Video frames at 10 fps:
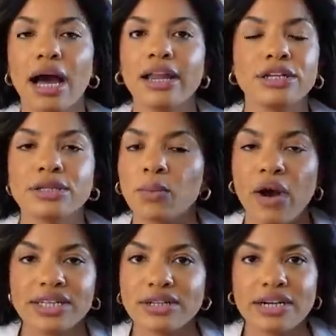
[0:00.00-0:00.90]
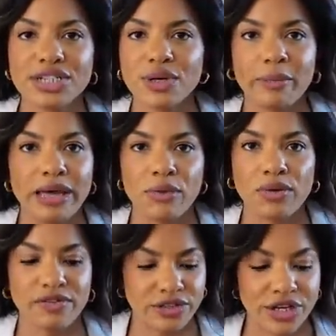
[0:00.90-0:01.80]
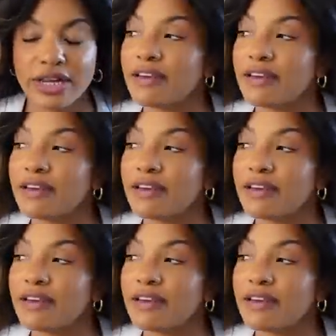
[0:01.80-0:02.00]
and why don't I shop here more often?